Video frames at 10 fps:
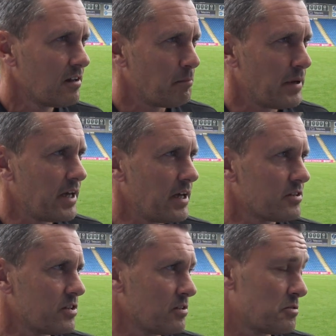
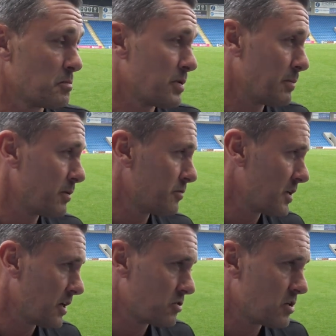base, and some people have
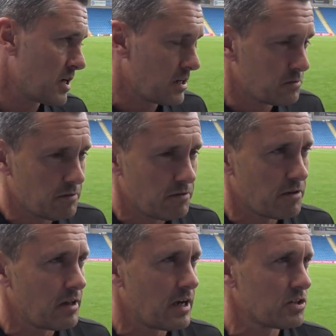taken strikers
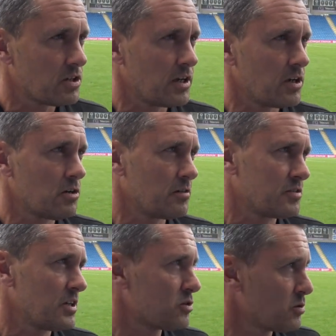whether they're actually any good. I've
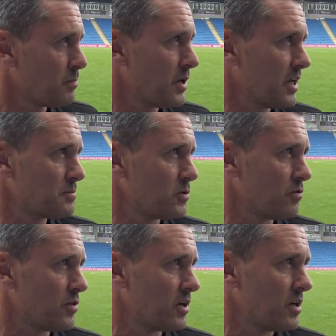seen some players
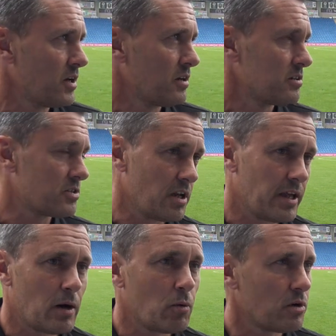move that
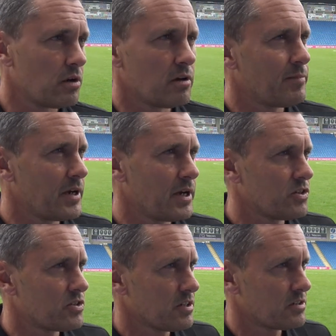certainly I wouldn't have been
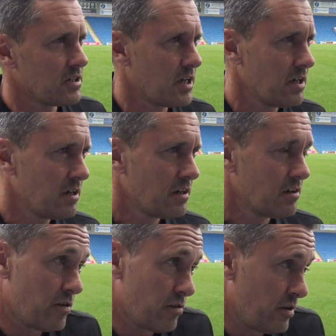interested in,
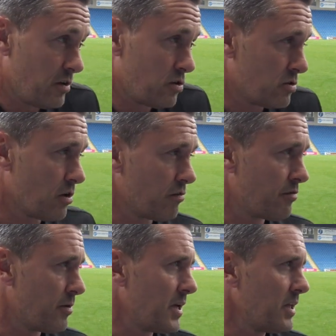just not
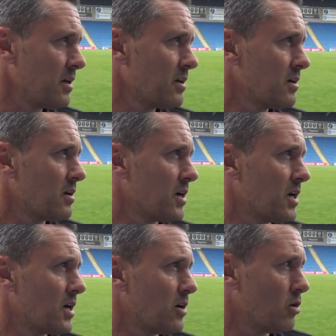for me,
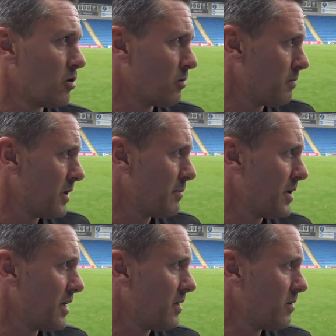or
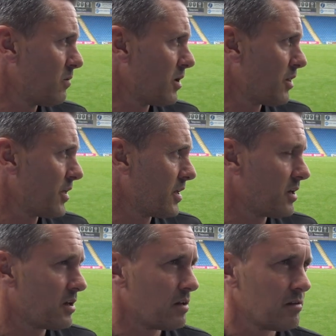maybe what I think
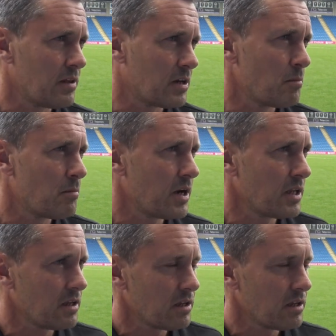they can bring.